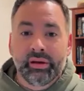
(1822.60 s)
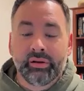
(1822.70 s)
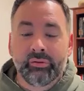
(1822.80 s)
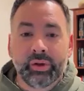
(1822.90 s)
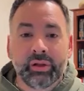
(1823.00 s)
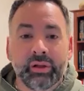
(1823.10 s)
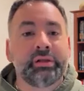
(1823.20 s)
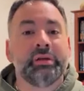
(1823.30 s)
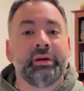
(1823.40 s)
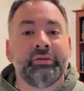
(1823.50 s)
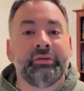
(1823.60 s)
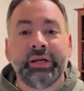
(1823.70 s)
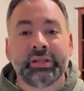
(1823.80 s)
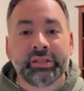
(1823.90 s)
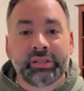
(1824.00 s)
And if we look to
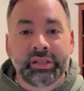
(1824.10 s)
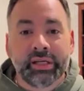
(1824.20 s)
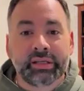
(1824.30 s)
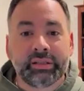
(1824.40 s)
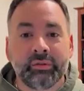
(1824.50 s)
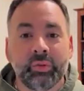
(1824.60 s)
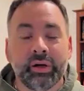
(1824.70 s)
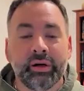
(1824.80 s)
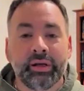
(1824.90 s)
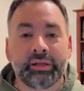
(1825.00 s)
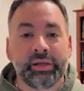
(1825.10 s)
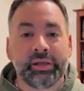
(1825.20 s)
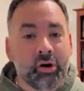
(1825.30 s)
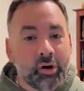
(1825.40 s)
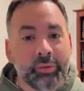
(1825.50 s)
Ephesians 6, where it's
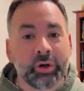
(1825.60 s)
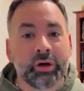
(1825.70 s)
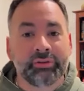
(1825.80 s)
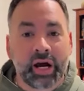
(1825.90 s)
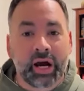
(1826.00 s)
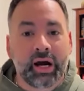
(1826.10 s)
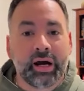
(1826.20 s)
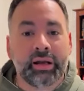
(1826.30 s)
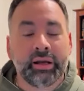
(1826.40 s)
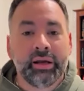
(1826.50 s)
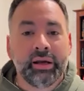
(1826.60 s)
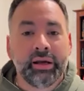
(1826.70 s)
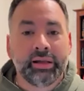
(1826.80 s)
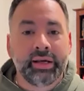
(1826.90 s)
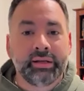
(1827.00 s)
the armor of God
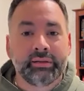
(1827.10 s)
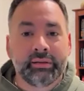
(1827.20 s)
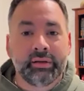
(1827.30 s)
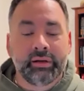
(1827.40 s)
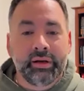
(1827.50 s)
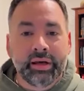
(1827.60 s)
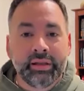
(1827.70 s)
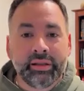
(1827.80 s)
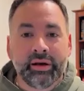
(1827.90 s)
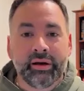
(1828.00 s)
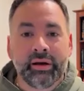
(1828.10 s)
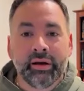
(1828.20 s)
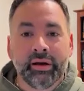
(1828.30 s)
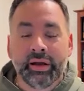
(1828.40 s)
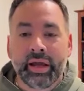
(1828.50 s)
at that in there,
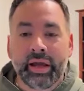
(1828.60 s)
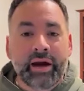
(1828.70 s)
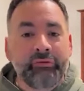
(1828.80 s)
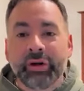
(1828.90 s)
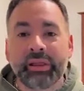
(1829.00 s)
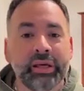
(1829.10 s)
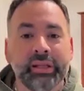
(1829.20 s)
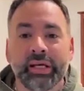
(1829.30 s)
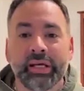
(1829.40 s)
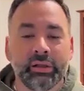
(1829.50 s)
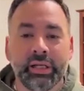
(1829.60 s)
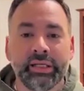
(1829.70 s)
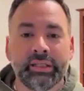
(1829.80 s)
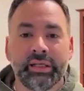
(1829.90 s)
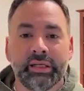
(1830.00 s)
and everything that's
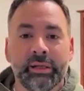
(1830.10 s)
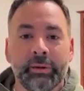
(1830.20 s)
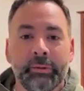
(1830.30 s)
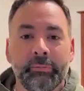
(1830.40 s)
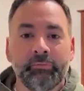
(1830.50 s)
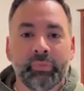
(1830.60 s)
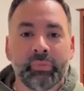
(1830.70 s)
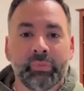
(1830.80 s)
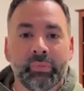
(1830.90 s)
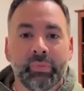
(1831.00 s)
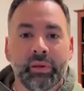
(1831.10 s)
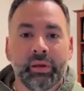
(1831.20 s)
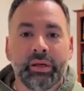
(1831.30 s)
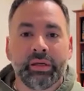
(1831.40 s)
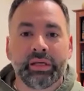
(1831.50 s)
listed
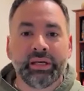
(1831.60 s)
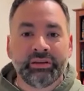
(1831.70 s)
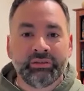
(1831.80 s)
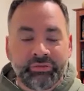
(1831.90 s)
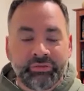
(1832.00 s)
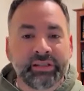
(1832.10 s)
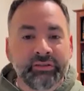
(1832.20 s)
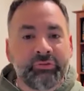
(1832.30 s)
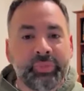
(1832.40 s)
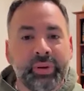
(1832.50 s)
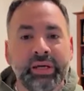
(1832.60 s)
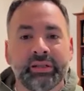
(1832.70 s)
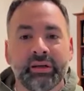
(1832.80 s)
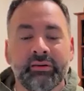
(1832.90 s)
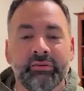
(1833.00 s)
is a defensive piece
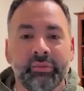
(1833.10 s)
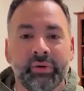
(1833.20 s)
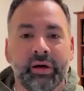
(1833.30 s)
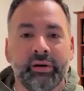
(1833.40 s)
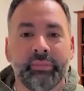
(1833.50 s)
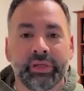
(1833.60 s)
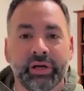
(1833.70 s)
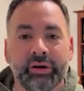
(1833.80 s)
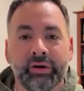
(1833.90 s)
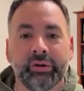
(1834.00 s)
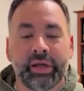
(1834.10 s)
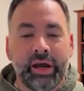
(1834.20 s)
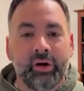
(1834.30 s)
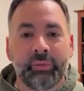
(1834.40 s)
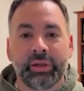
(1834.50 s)
of material, the
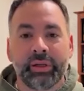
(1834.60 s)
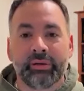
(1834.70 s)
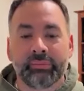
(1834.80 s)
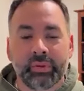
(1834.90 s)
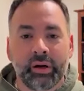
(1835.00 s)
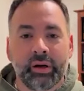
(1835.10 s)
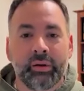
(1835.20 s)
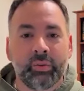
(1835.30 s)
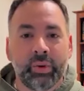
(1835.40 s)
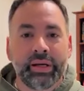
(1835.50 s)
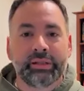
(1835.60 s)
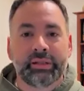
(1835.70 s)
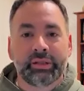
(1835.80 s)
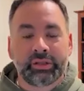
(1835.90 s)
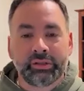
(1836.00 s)
helmet, the
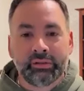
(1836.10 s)
waist, the